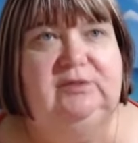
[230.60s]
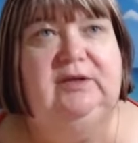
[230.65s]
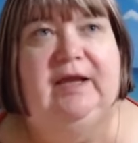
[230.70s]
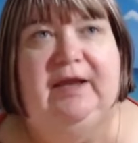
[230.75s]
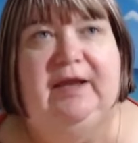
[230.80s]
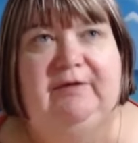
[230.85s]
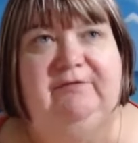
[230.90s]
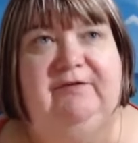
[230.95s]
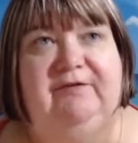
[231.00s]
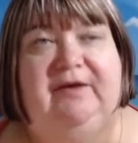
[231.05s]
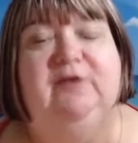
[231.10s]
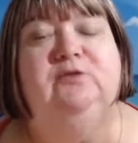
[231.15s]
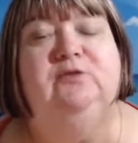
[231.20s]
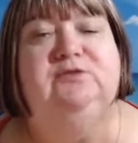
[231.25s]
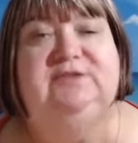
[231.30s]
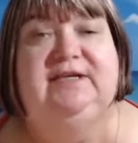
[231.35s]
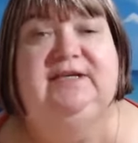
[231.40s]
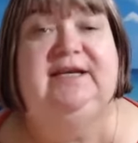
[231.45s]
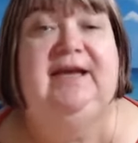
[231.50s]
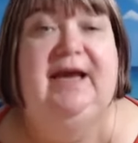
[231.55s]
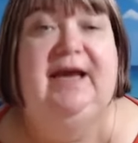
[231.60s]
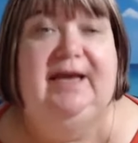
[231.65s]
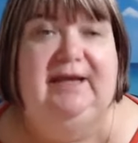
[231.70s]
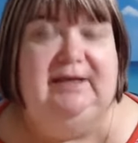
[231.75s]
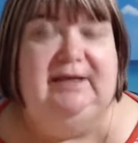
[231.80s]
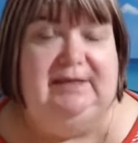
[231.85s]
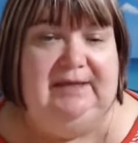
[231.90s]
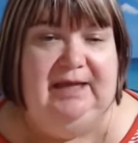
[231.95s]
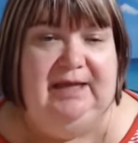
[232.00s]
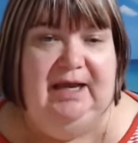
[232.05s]

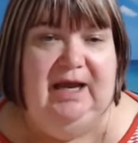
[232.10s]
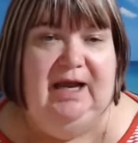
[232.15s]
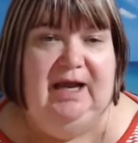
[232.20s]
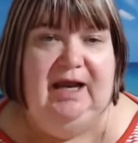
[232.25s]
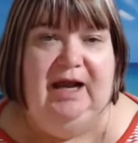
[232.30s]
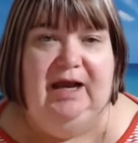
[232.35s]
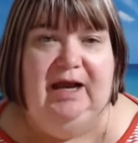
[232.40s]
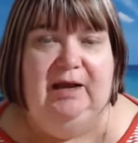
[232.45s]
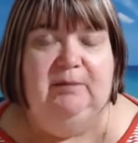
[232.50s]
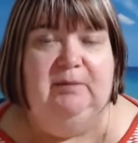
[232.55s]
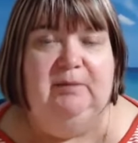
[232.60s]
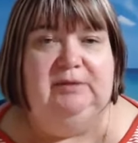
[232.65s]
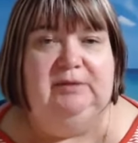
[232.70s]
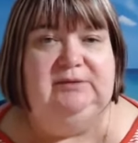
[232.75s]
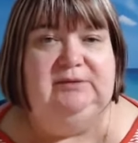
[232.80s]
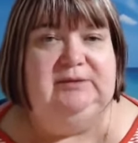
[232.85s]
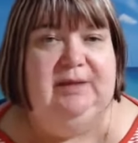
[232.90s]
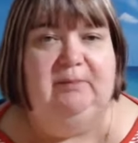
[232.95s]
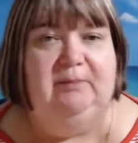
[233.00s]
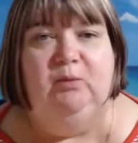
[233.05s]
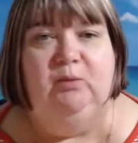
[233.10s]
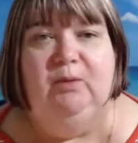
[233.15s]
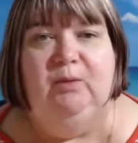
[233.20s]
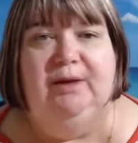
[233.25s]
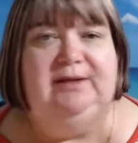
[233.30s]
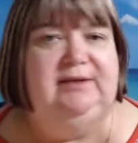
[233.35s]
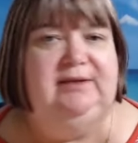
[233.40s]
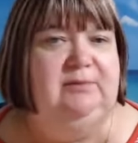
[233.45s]
FLTA, number 1,